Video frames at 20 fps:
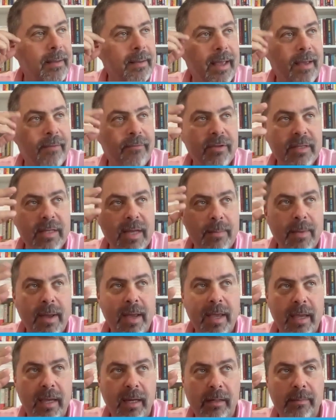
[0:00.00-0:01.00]
Every time
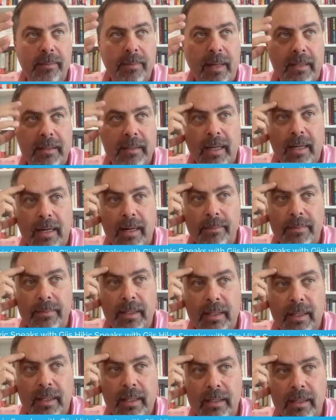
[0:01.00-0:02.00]
I hear about that, I'm
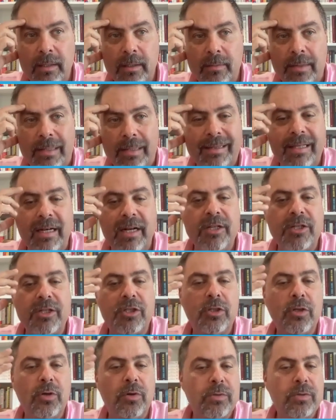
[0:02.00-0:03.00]
thinking, there
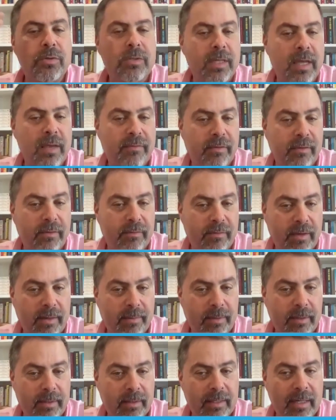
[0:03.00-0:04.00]
is no safe
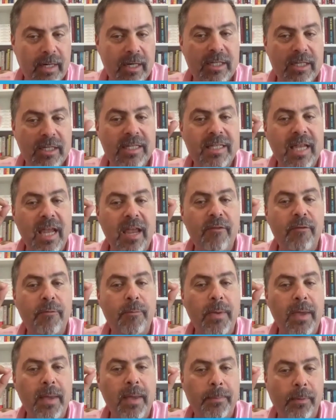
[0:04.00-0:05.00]
environment. There's
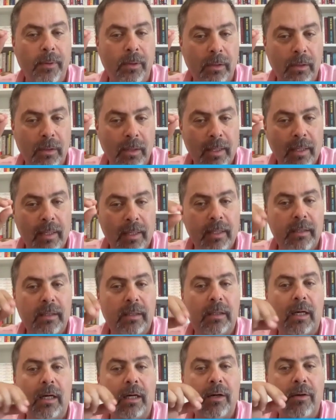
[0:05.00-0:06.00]
safe people
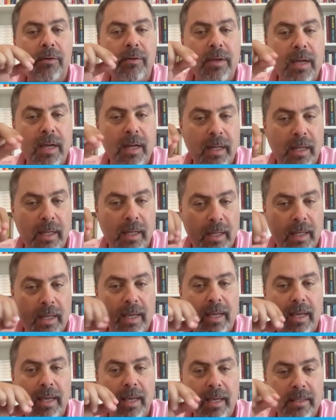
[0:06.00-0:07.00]
that are creating
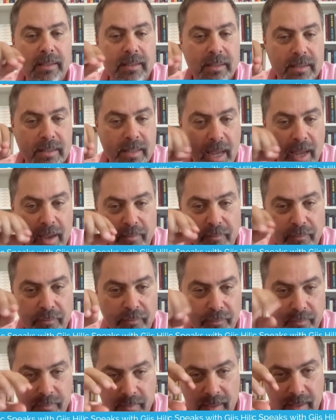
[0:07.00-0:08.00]
a
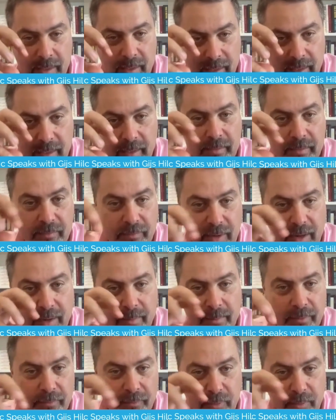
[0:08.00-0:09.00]
safe little
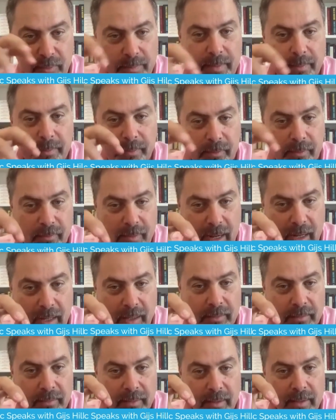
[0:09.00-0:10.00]
environment for the people
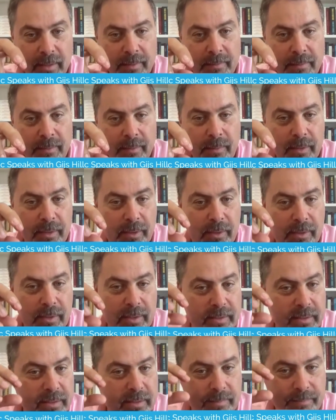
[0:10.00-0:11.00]
around, whether
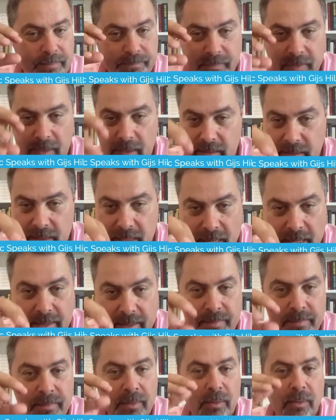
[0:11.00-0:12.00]
it's a
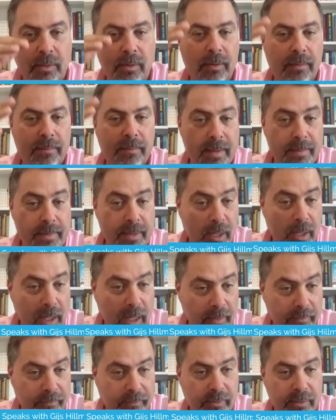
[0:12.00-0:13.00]
team or maybe a
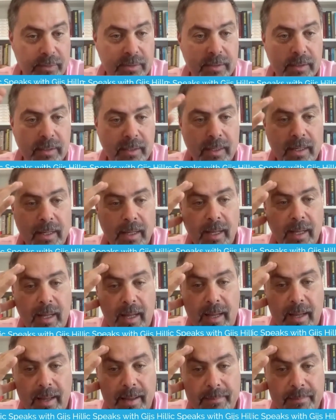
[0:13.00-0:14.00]
conference.
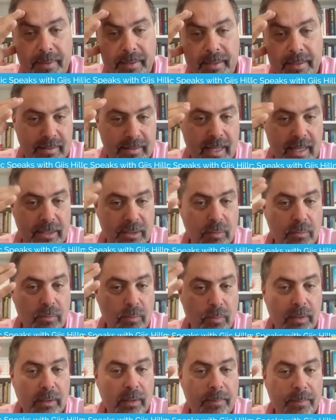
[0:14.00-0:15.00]
But that's
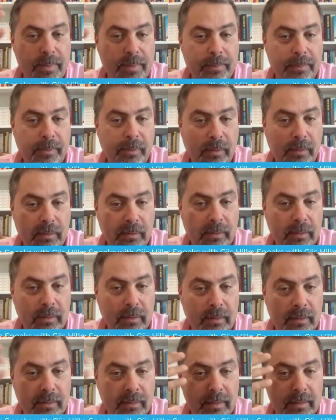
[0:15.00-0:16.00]
what the people
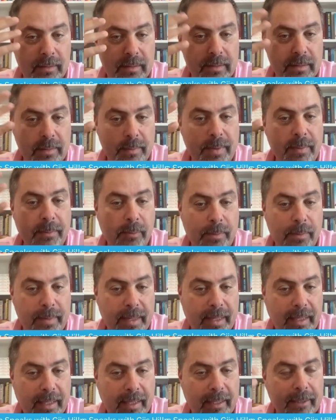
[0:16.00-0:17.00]
are
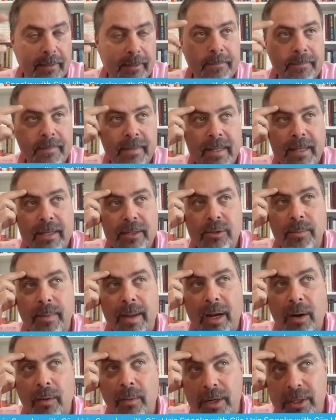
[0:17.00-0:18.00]
making it. So
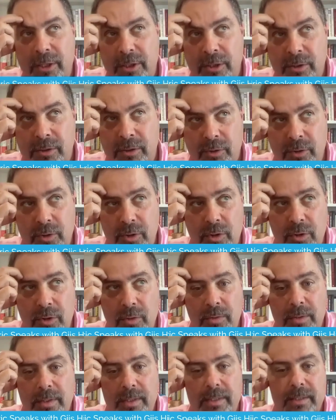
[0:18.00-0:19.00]
my question to
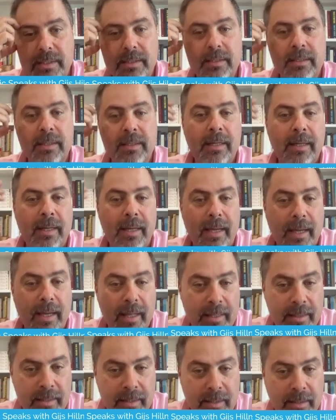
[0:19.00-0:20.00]
you is,
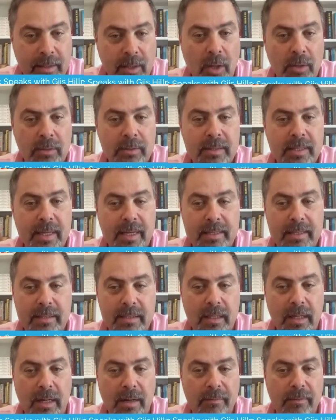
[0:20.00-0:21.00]
in the
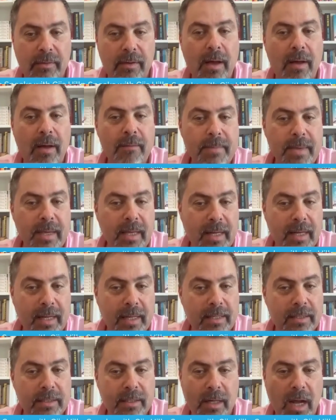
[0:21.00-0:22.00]
context of a
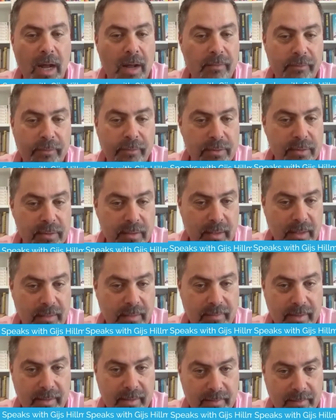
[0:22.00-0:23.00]
meetings, a conference, an
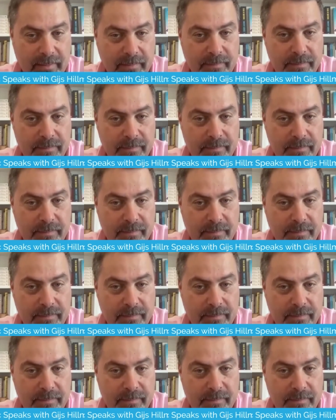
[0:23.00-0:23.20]
event,